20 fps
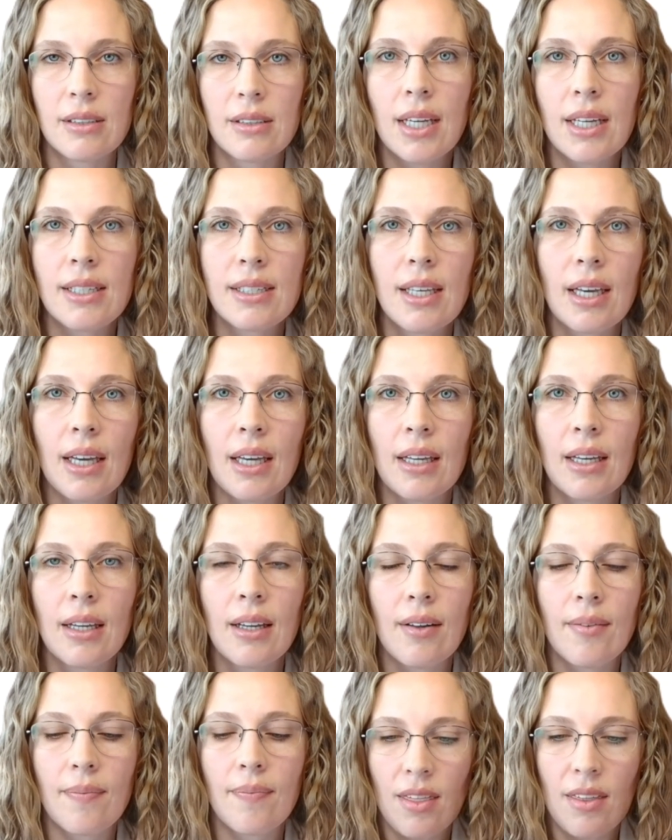He said,
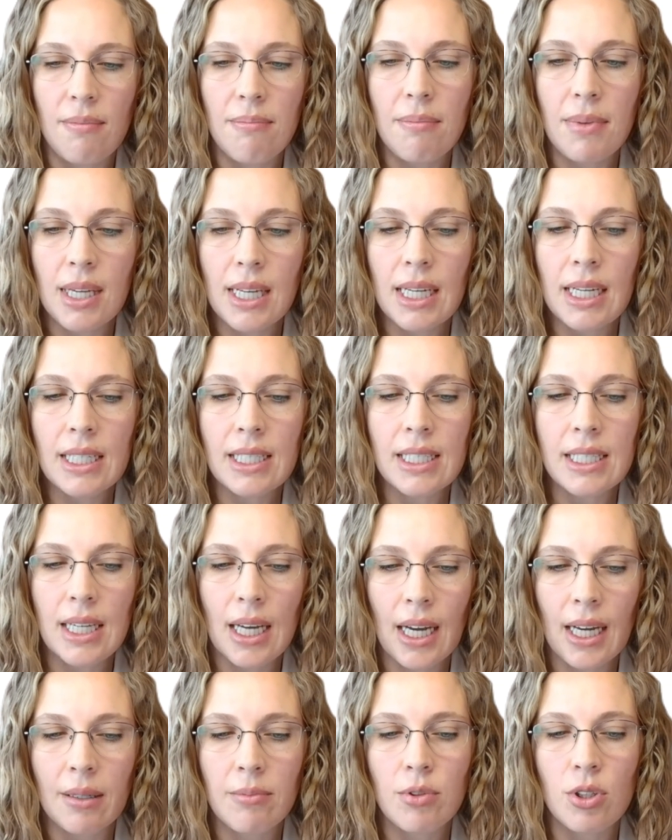the median
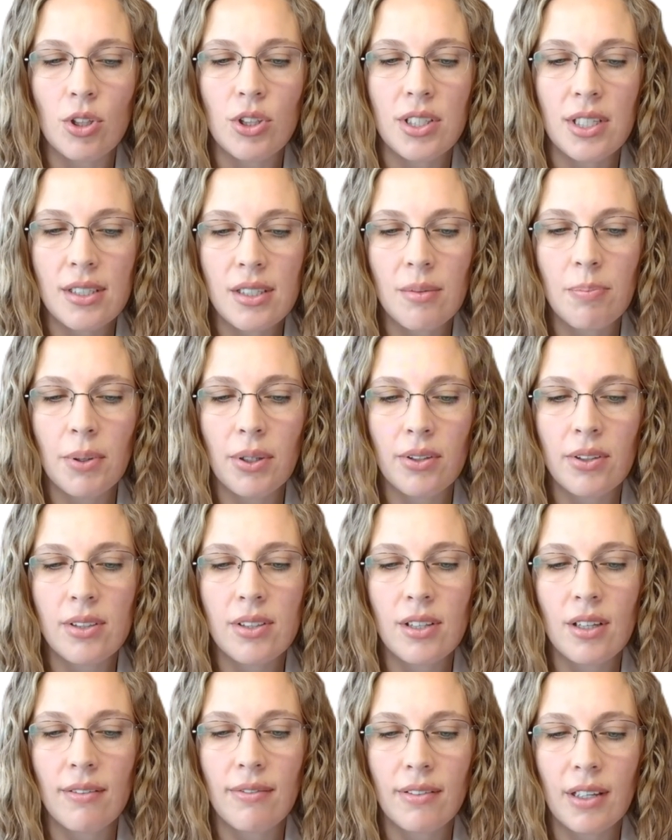time to
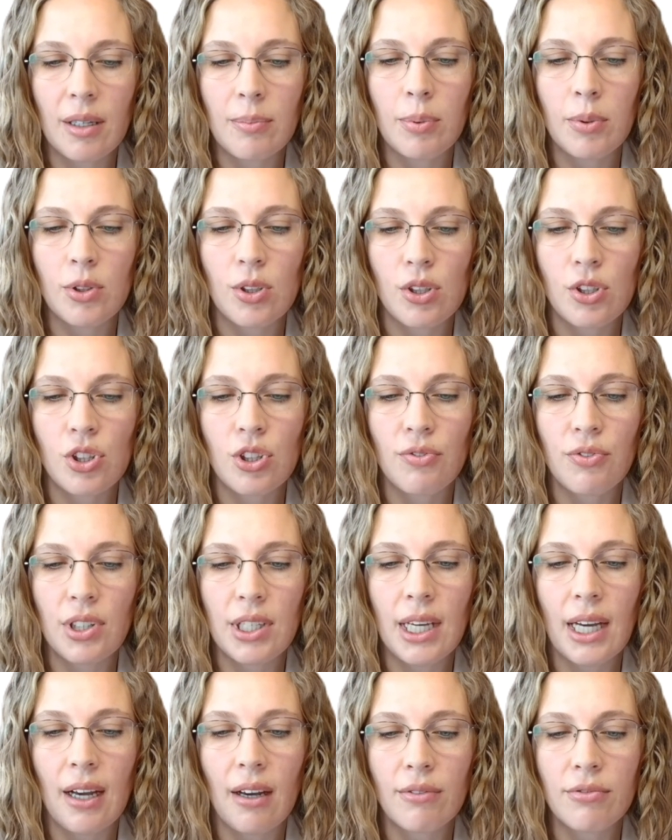disappearance of
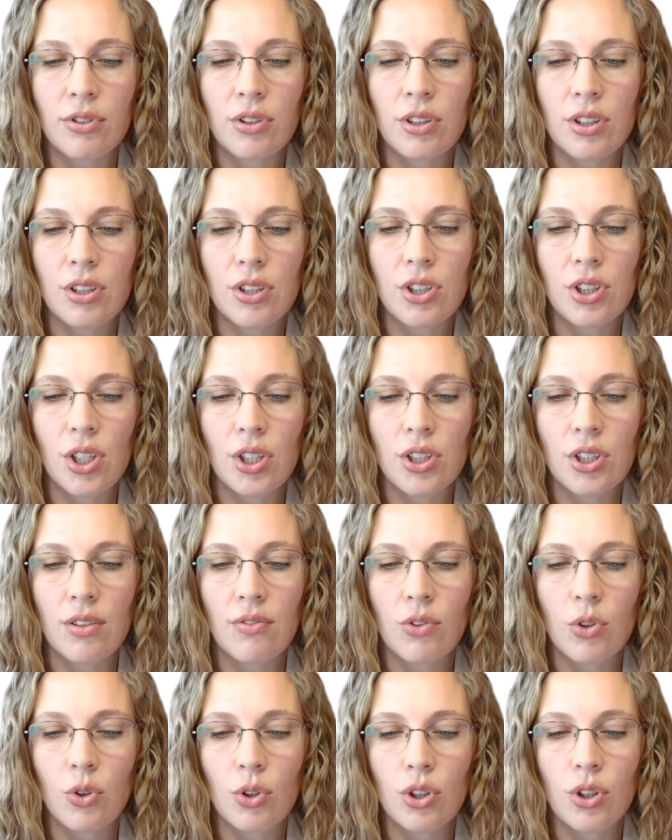lipodystrophy after initiation
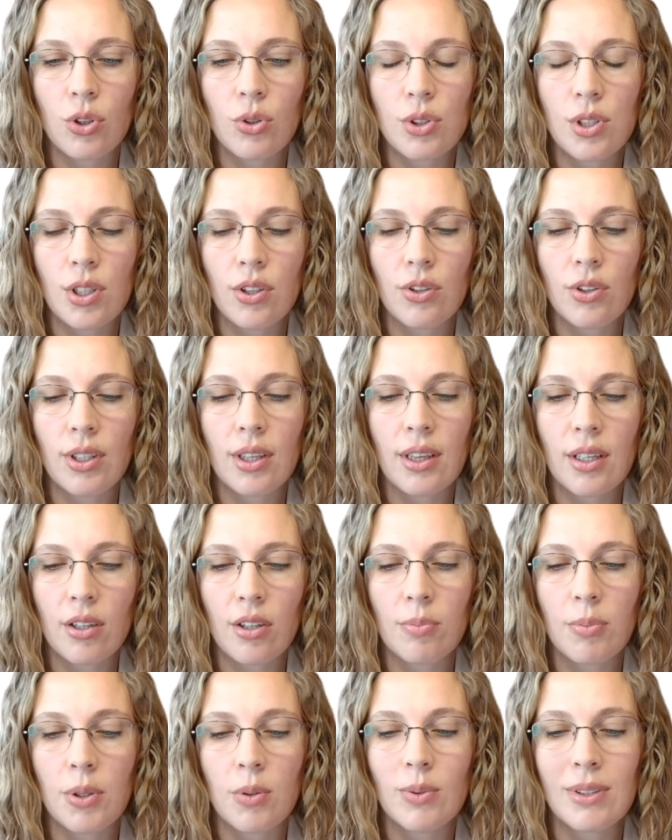of corticosteroid
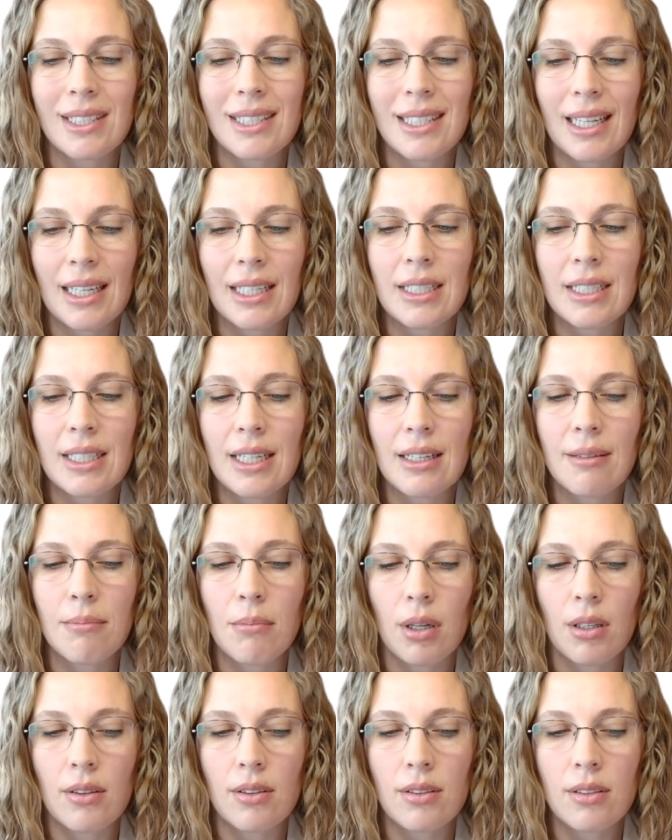therapy was 19
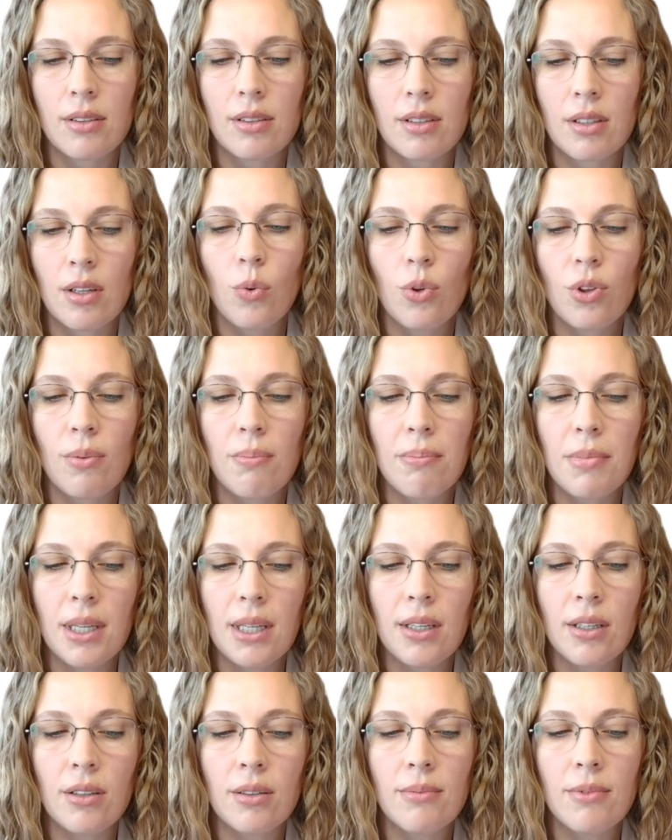months, with a
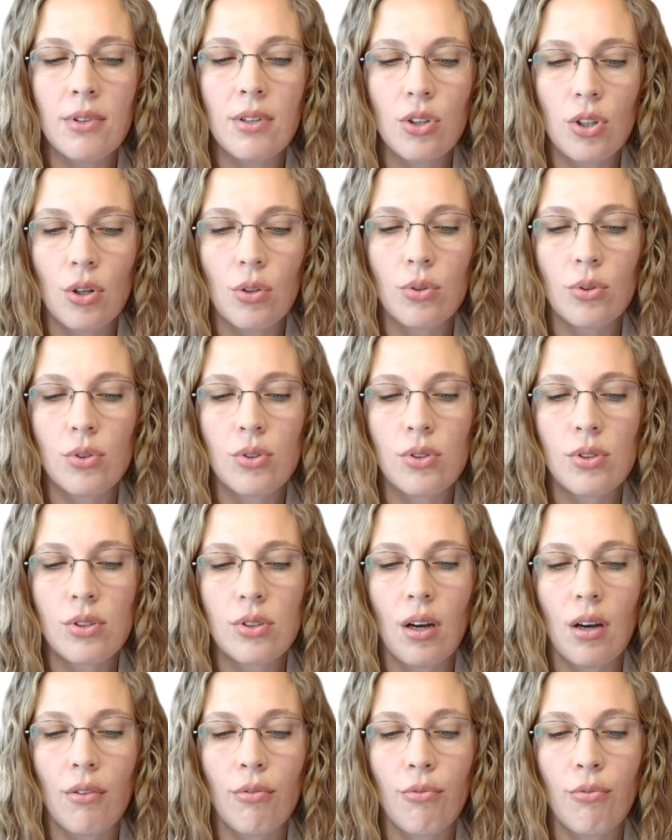median
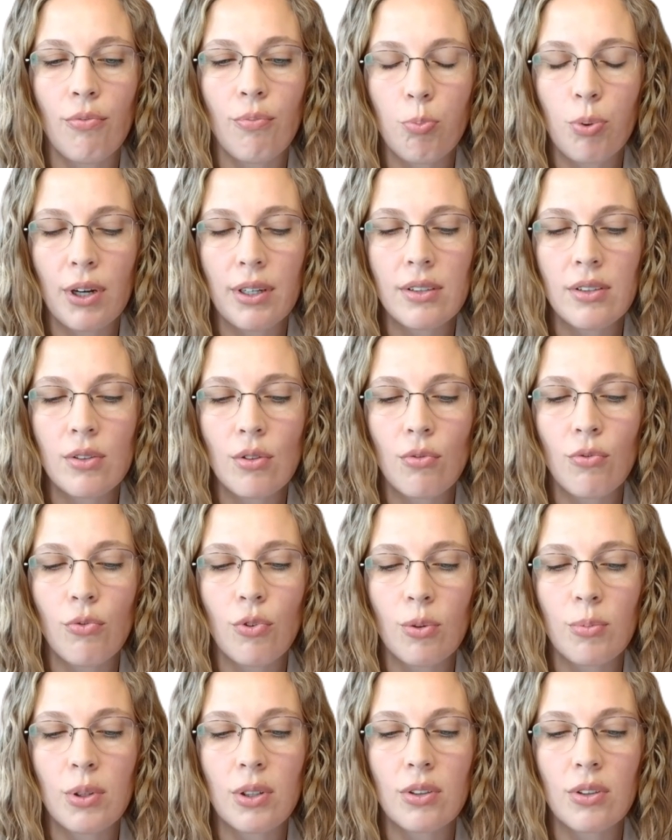dose of prednisone
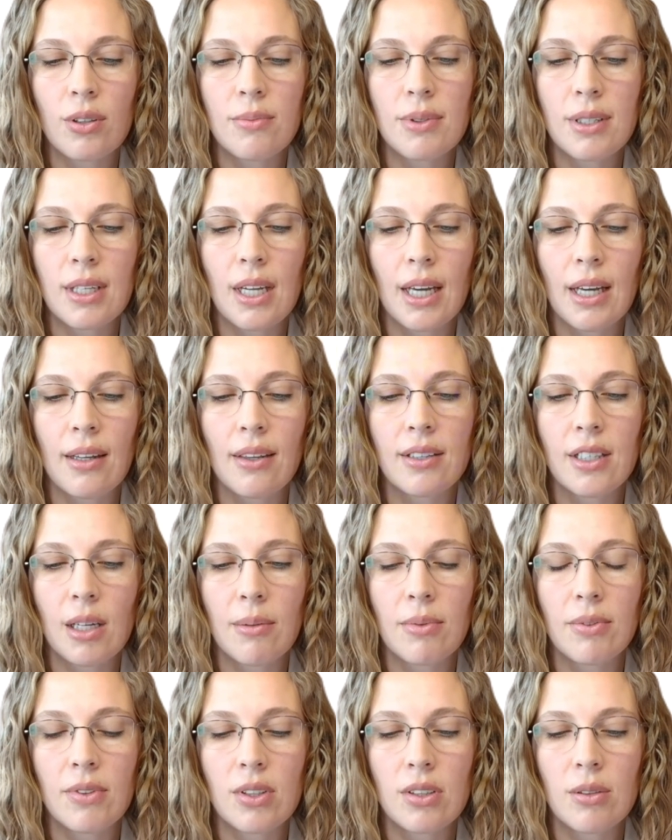4 milligrams a day at the
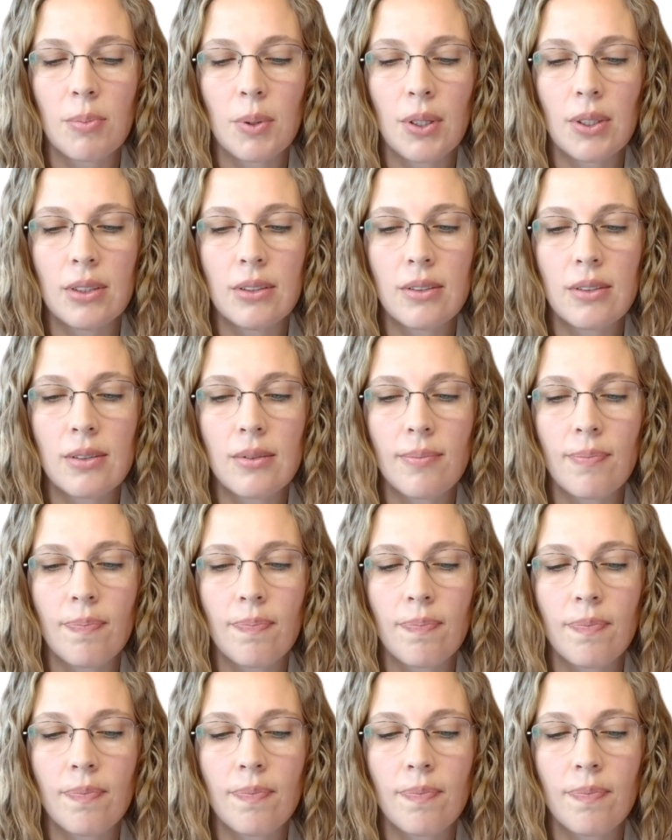time of disappearance.